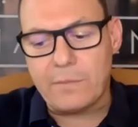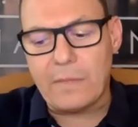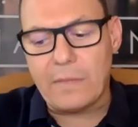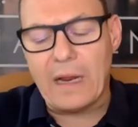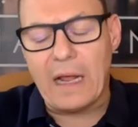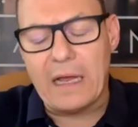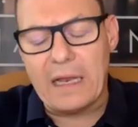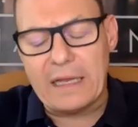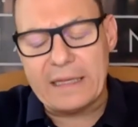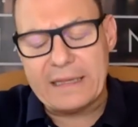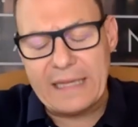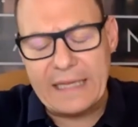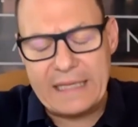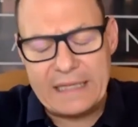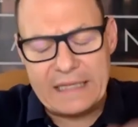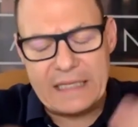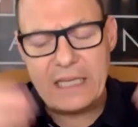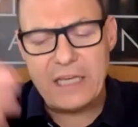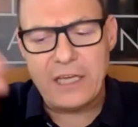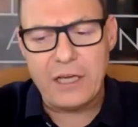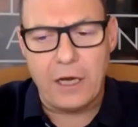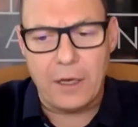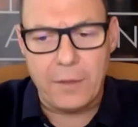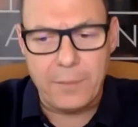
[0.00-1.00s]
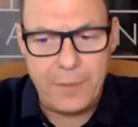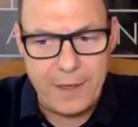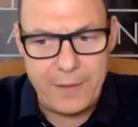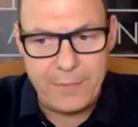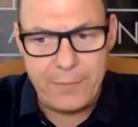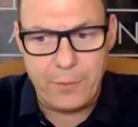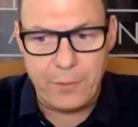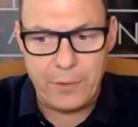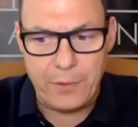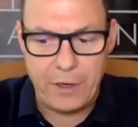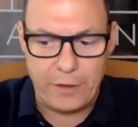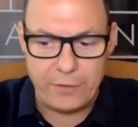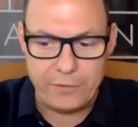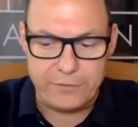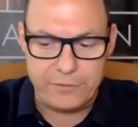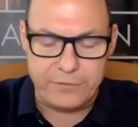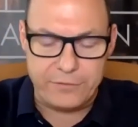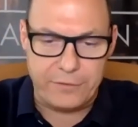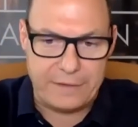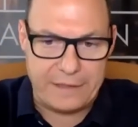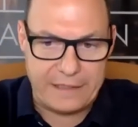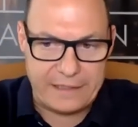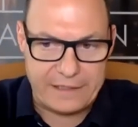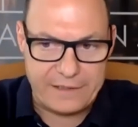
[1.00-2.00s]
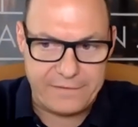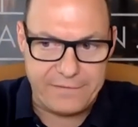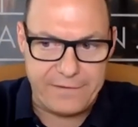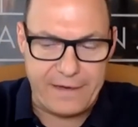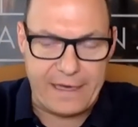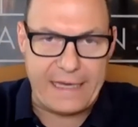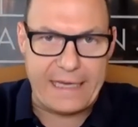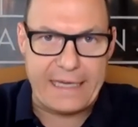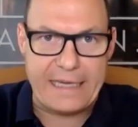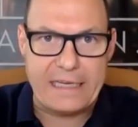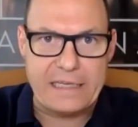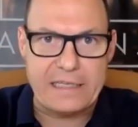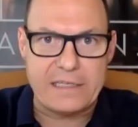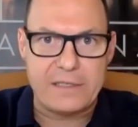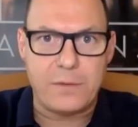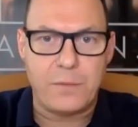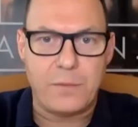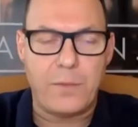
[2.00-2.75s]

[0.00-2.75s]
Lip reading: young people go through this phase